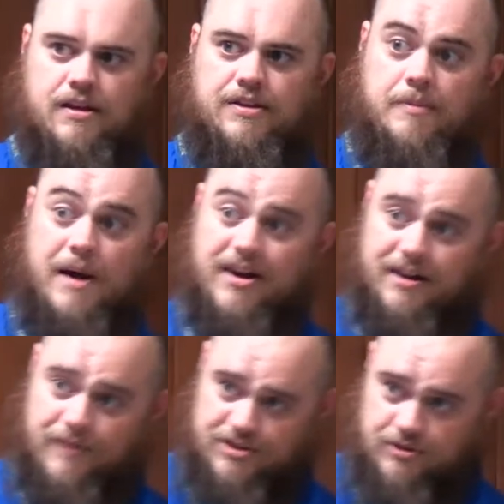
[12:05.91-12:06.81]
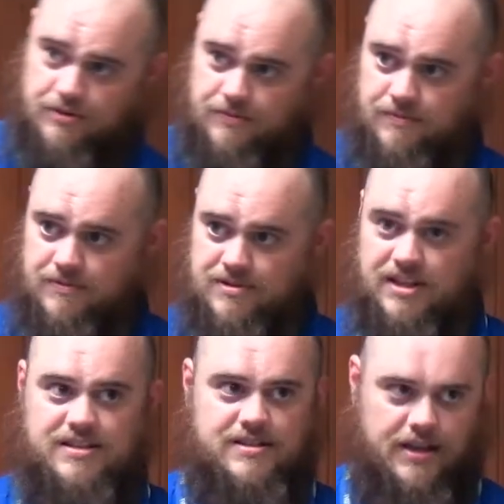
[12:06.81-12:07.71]
the American adventure,
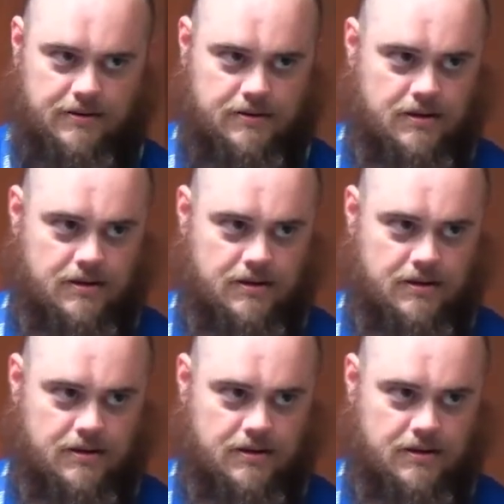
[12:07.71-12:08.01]
since then.